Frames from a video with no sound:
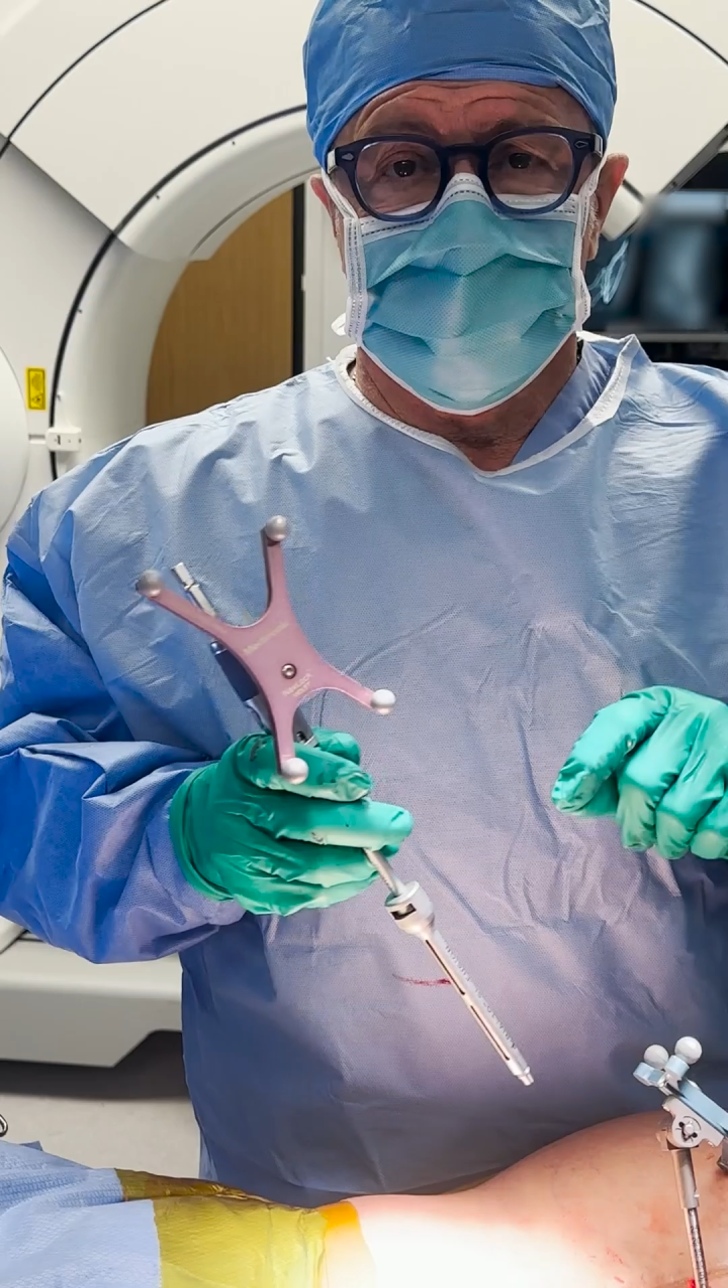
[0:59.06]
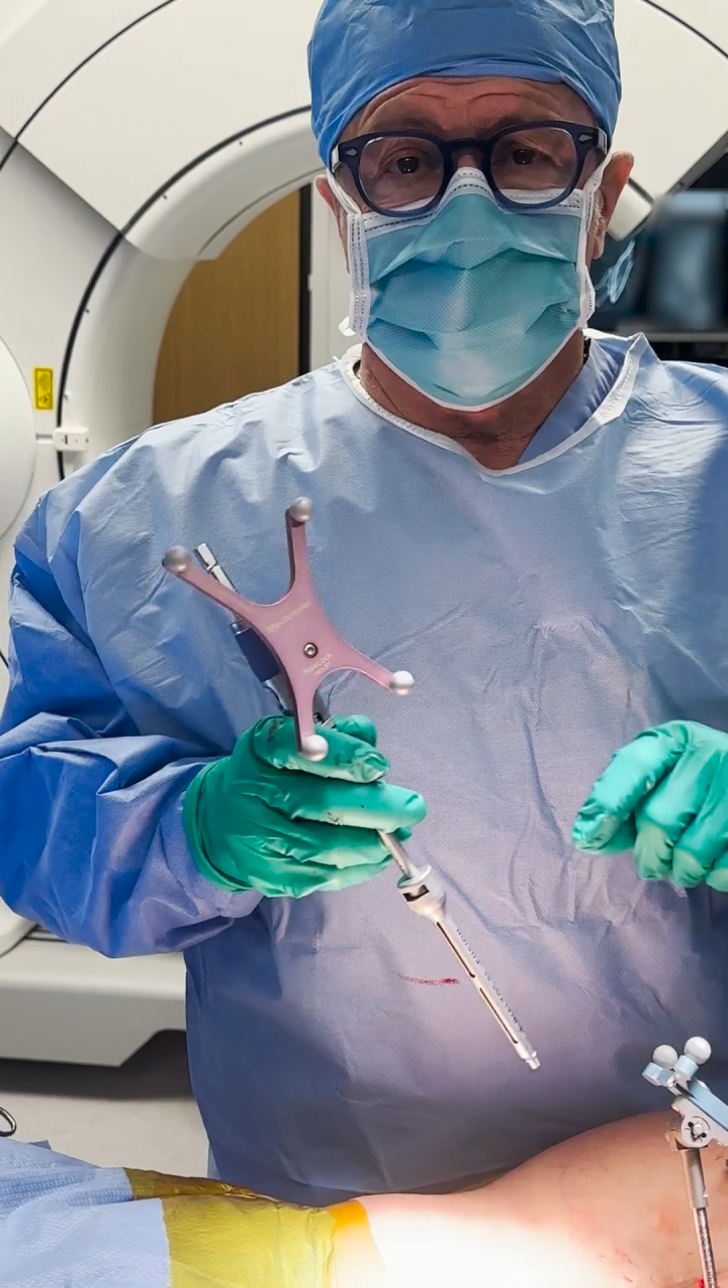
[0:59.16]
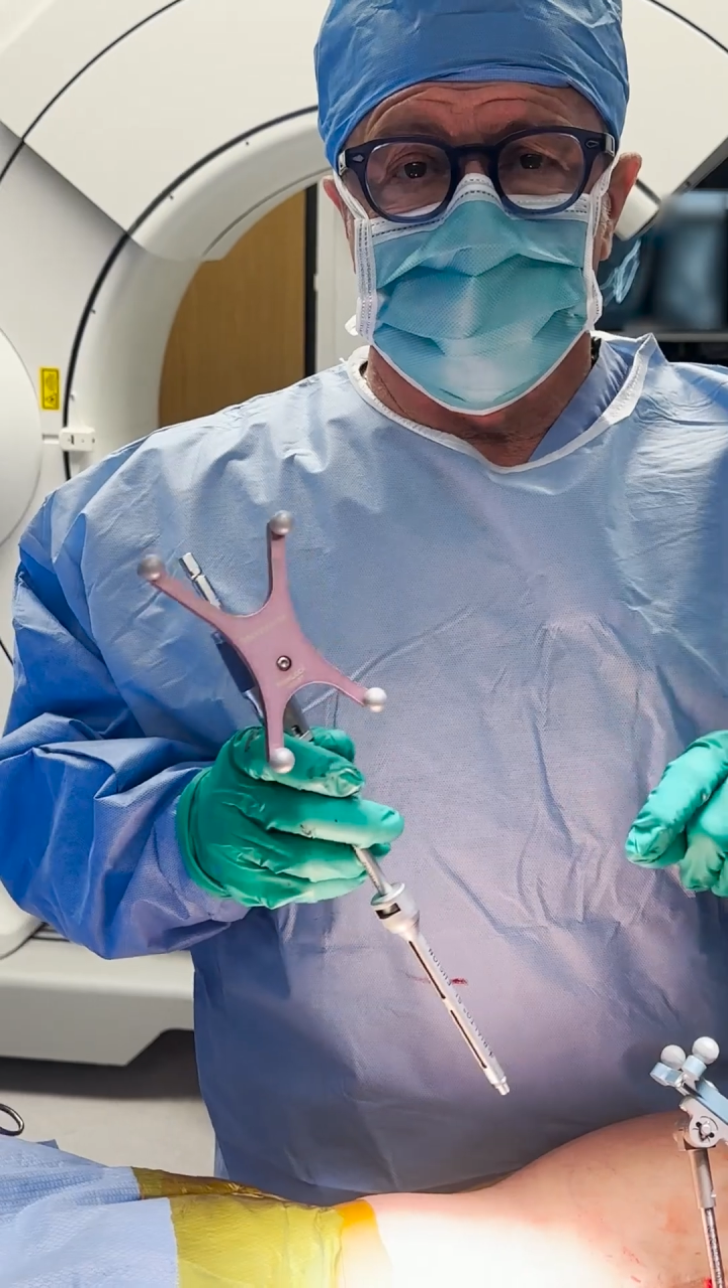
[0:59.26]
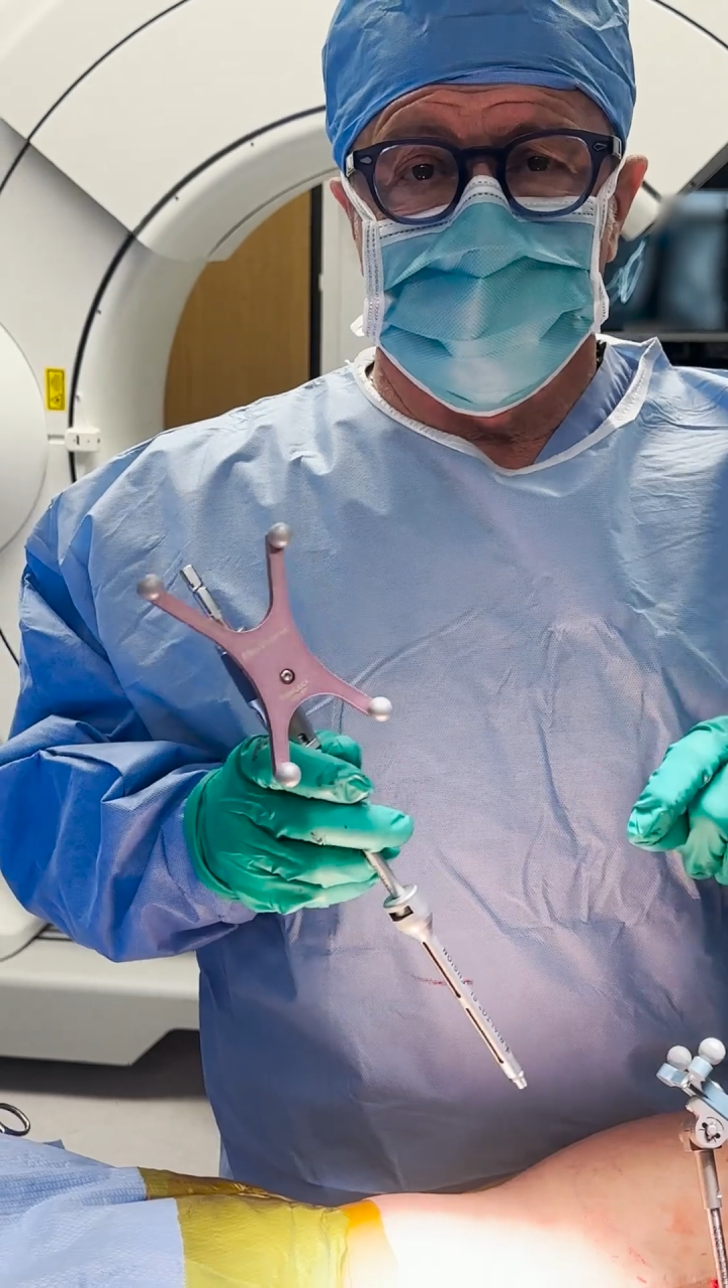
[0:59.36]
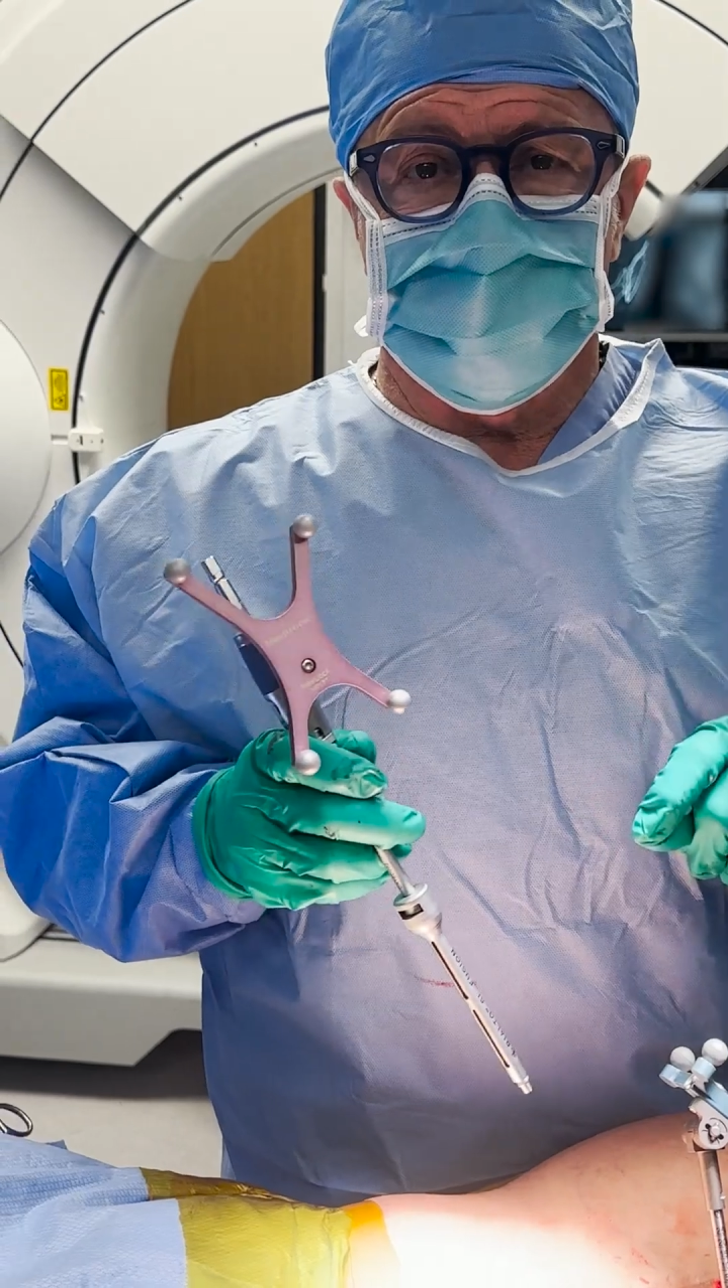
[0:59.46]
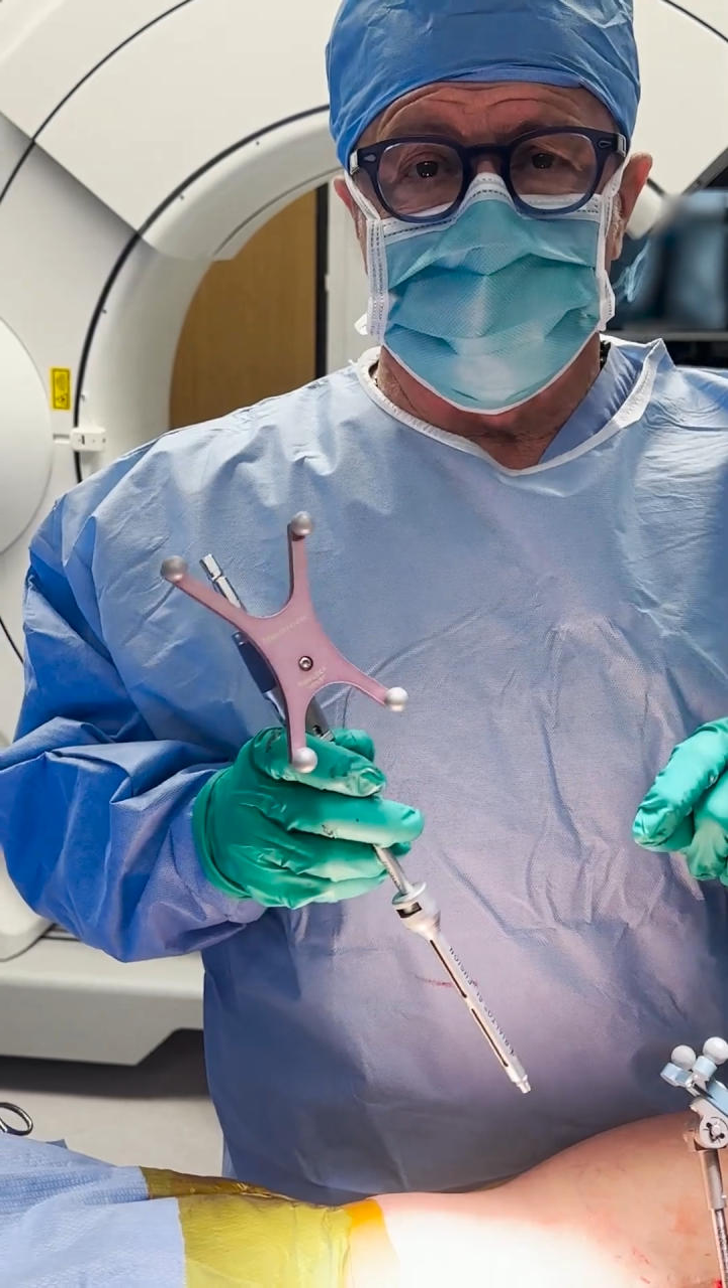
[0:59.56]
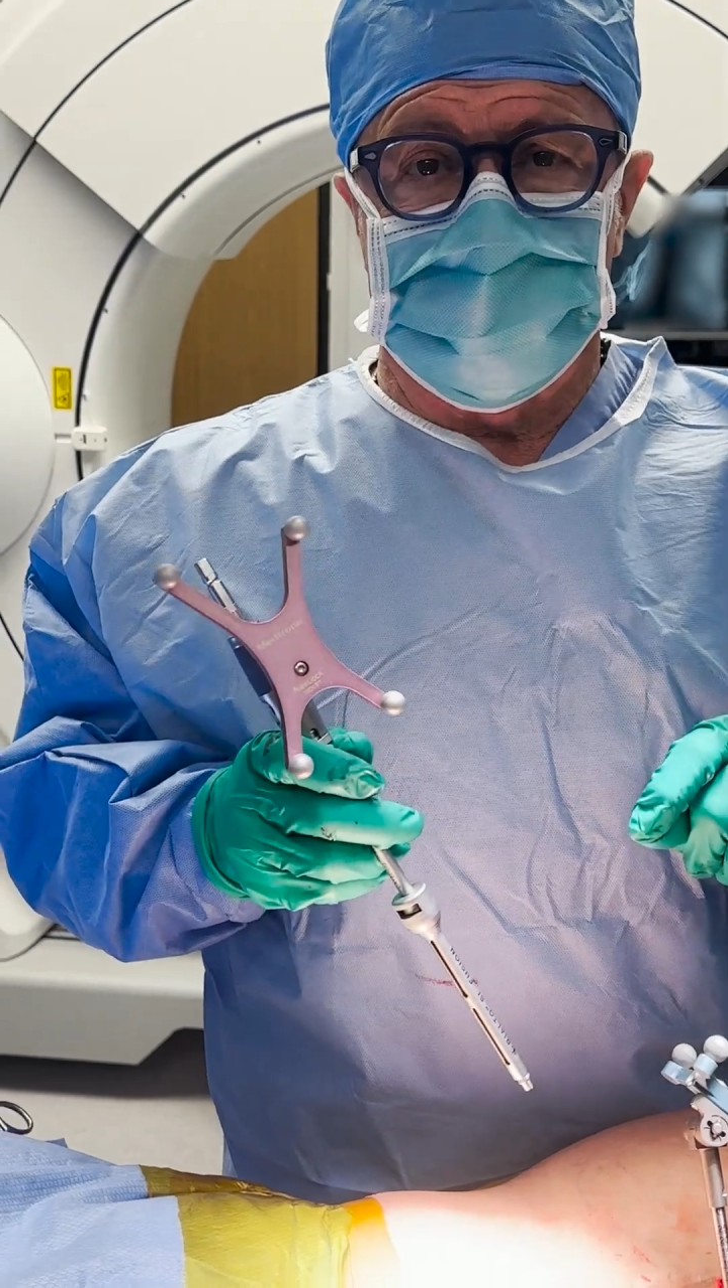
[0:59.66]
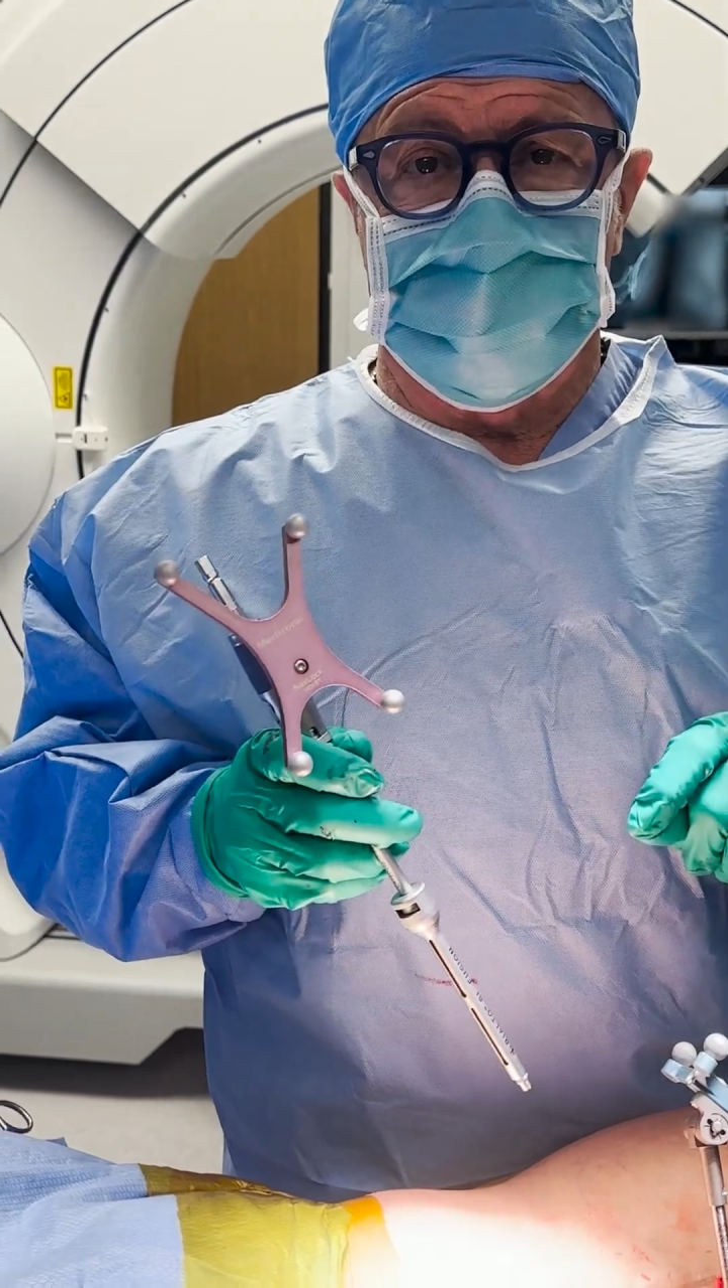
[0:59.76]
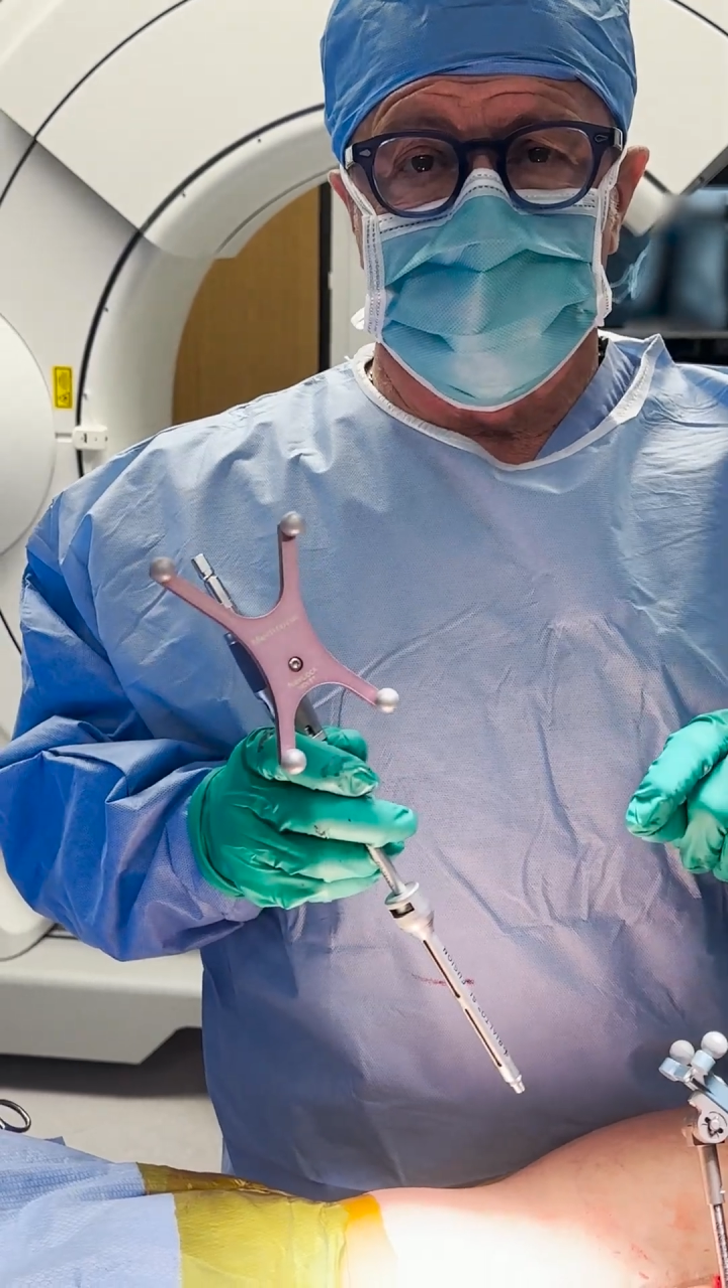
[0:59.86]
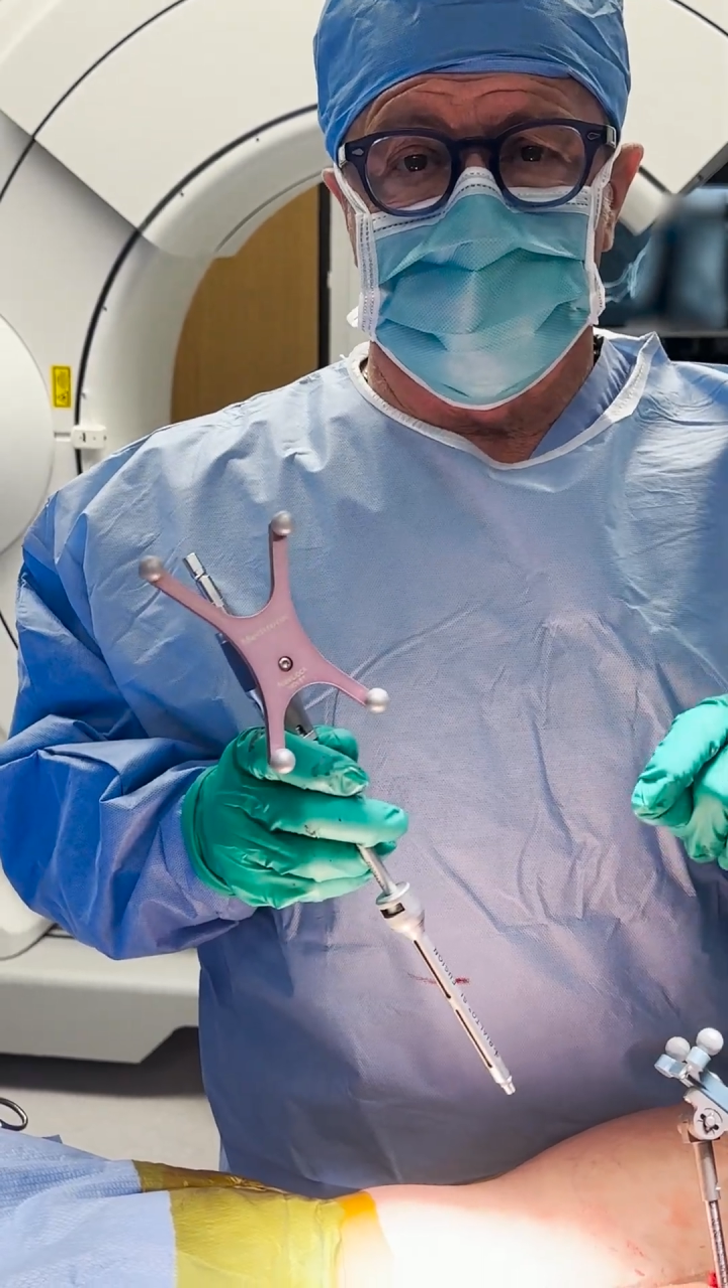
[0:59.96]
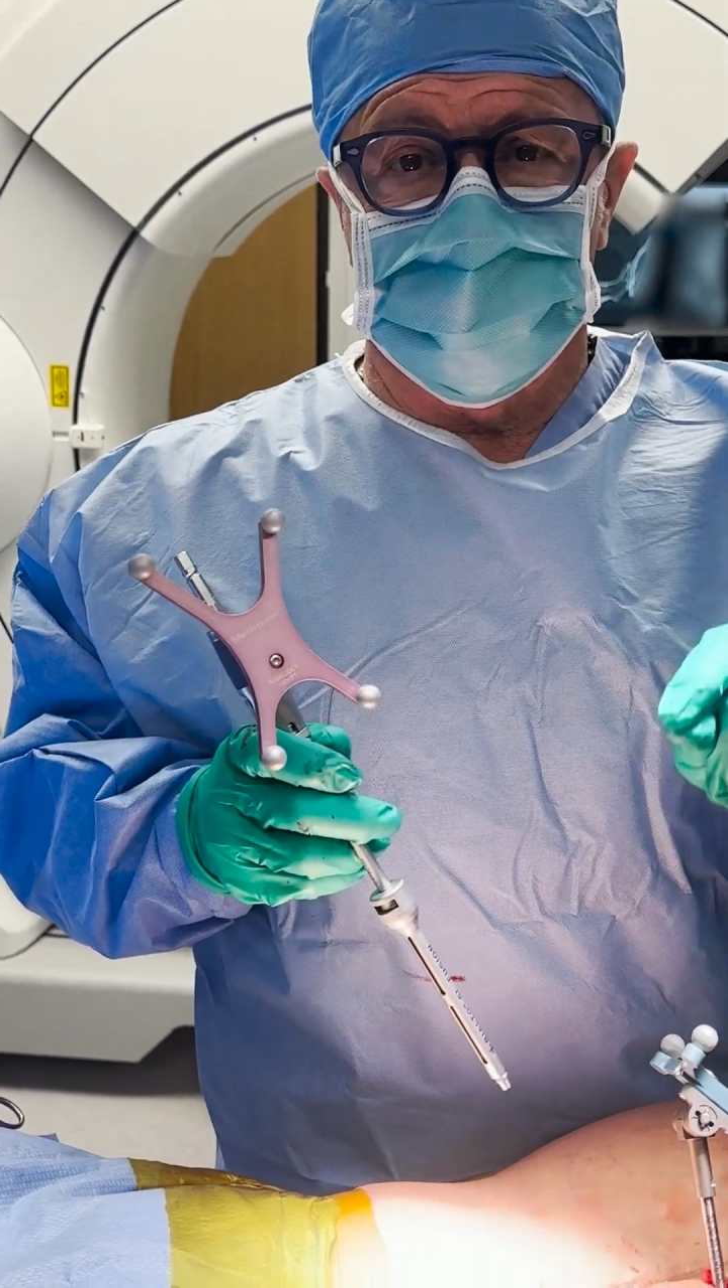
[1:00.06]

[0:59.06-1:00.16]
for your spine,